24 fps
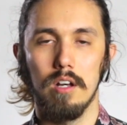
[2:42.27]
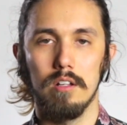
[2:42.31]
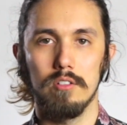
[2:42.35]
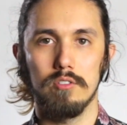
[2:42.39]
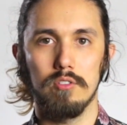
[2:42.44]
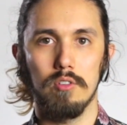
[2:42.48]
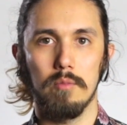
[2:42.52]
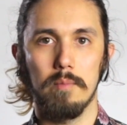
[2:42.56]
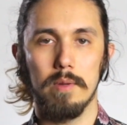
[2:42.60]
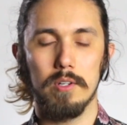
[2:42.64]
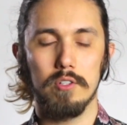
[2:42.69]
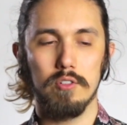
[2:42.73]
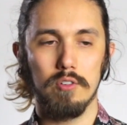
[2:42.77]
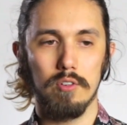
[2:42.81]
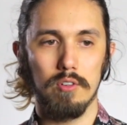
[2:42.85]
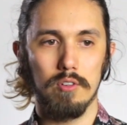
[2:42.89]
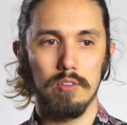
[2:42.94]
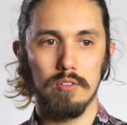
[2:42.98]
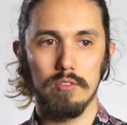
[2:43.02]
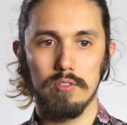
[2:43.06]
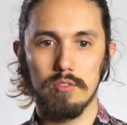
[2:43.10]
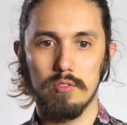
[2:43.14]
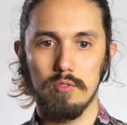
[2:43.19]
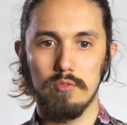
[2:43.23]
So make
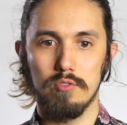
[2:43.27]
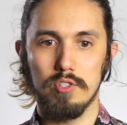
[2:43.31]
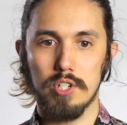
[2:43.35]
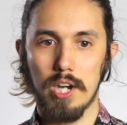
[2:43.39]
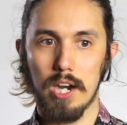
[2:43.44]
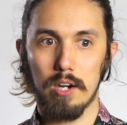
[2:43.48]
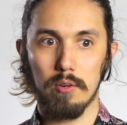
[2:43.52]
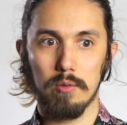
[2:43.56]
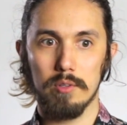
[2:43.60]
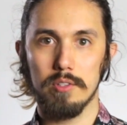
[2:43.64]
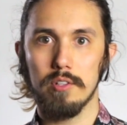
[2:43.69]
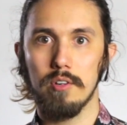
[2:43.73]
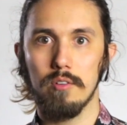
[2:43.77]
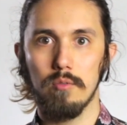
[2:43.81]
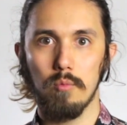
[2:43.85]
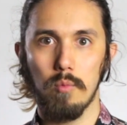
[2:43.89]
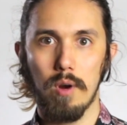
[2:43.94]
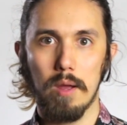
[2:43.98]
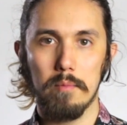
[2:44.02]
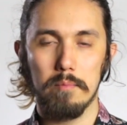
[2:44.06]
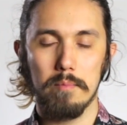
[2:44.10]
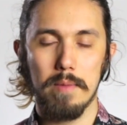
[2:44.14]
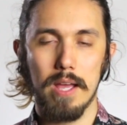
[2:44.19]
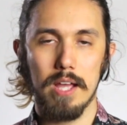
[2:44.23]
sure to check with your
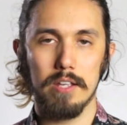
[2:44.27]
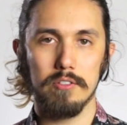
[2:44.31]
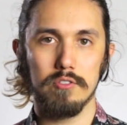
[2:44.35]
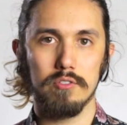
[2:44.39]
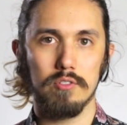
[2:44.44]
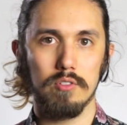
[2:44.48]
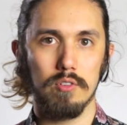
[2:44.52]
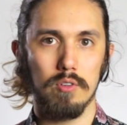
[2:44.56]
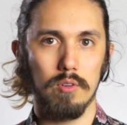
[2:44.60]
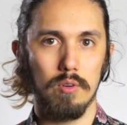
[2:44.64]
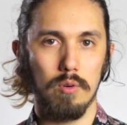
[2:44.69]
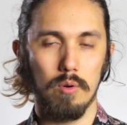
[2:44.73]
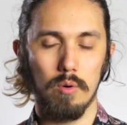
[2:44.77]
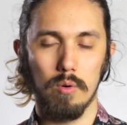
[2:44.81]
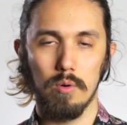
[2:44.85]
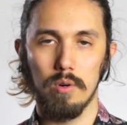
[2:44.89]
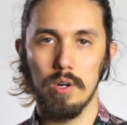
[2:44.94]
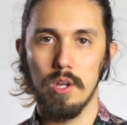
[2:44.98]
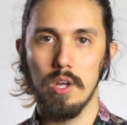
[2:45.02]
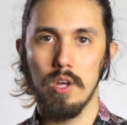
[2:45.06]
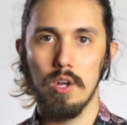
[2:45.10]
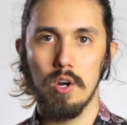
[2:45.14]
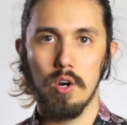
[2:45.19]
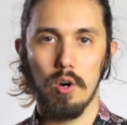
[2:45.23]
webmaster
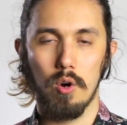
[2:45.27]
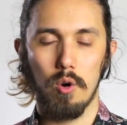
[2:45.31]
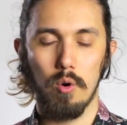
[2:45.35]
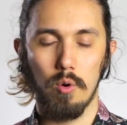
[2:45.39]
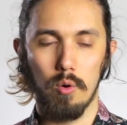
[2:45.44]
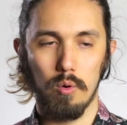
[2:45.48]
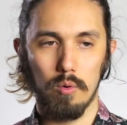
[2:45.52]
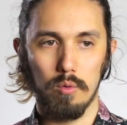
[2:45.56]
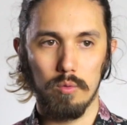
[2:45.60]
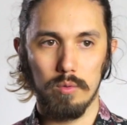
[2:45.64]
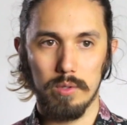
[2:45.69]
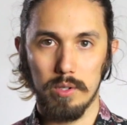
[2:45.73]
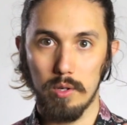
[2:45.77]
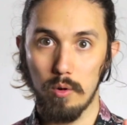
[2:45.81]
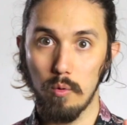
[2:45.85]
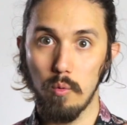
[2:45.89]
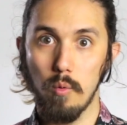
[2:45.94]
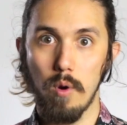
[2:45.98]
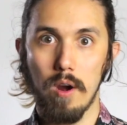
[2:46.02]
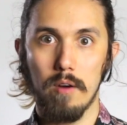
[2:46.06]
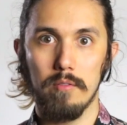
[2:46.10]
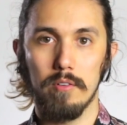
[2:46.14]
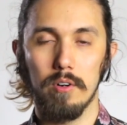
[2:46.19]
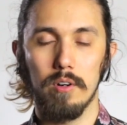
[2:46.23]
or
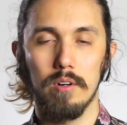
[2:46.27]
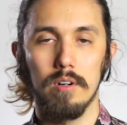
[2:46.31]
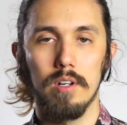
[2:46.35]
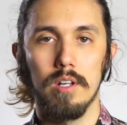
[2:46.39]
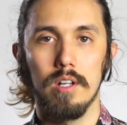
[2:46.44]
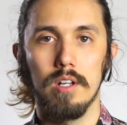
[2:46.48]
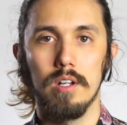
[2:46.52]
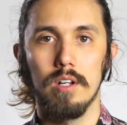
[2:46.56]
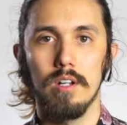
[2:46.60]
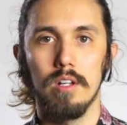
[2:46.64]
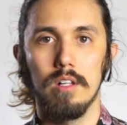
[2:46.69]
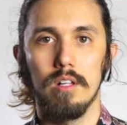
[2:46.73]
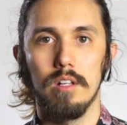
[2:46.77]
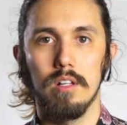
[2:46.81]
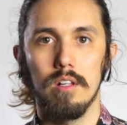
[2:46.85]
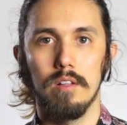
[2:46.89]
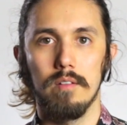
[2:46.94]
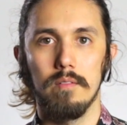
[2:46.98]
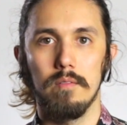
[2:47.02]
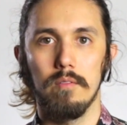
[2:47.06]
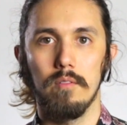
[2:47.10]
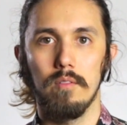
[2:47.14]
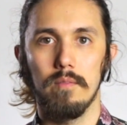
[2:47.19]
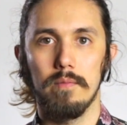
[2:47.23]
whoever
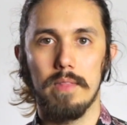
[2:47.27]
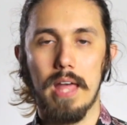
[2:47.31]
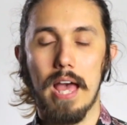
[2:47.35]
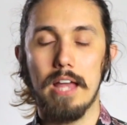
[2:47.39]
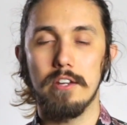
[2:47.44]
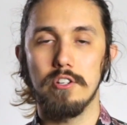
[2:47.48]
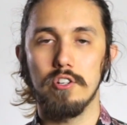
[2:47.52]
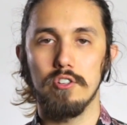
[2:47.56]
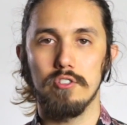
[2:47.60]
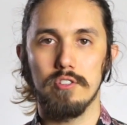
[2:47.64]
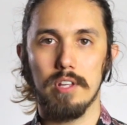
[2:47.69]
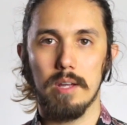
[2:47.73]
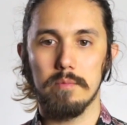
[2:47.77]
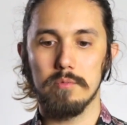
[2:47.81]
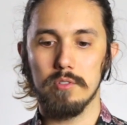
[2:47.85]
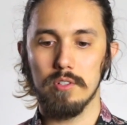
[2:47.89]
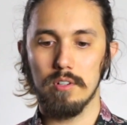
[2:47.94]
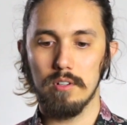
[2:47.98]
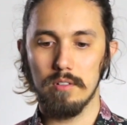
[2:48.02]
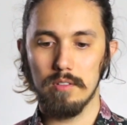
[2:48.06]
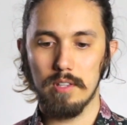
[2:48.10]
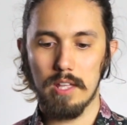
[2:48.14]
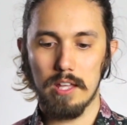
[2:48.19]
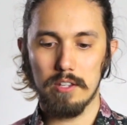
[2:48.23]
that
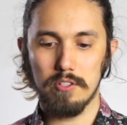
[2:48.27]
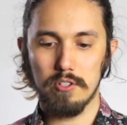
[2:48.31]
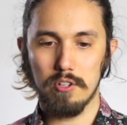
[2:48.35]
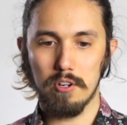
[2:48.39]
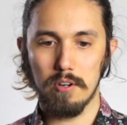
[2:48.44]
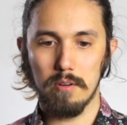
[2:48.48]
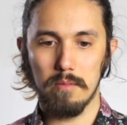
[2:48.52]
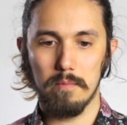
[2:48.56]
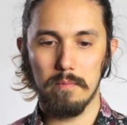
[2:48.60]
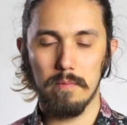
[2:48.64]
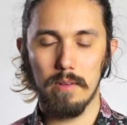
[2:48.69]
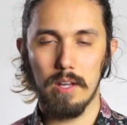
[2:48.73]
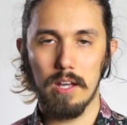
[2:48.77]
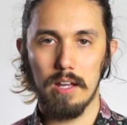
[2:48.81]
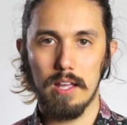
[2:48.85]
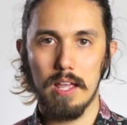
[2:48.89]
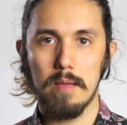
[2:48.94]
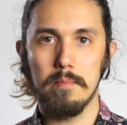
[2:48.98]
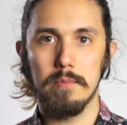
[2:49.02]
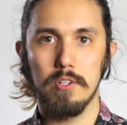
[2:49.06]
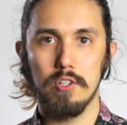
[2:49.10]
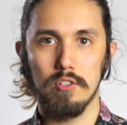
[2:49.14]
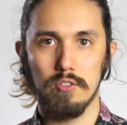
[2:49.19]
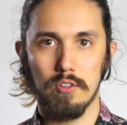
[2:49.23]
your
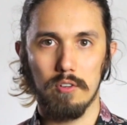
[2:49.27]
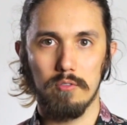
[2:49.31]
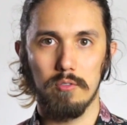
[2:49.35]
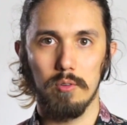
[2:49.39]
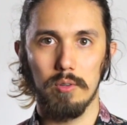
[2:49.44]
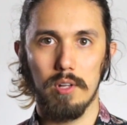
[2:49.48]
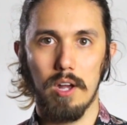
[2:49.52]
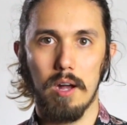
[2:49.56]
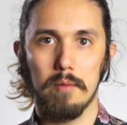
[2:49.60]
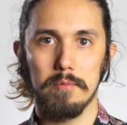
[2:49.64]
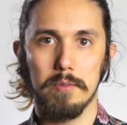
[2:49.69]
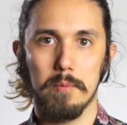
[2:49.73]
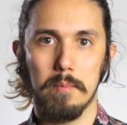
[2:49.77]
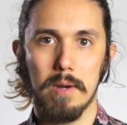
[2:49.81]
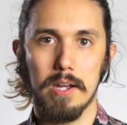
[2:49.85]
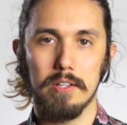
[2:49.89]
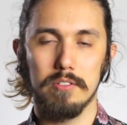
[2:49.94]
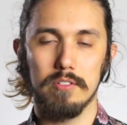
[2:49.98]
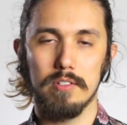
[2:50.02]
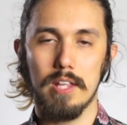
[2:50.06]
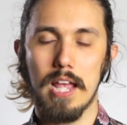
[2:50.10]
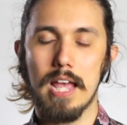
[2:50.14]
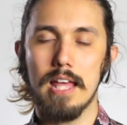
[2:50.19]
images are fully optimized.